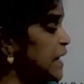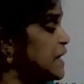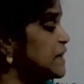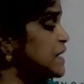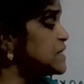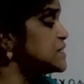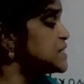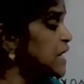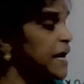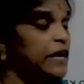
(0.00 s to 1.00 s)
In that
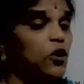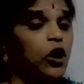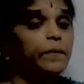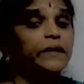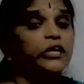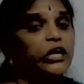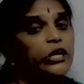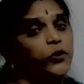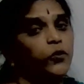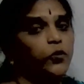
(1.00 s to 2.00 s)
second carbon
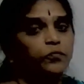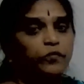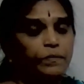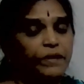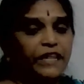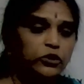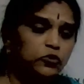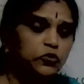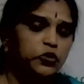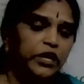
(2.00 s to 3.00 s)
keto group will be there.
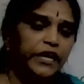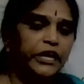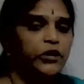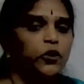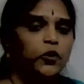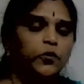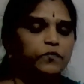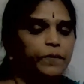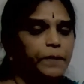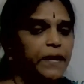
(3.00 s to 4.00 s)
Usually keto group
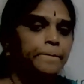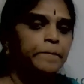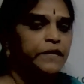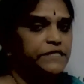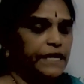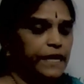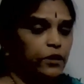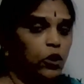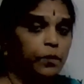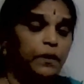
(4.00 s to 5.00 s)
will be second
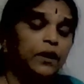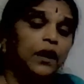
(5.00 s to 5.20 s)
carbon.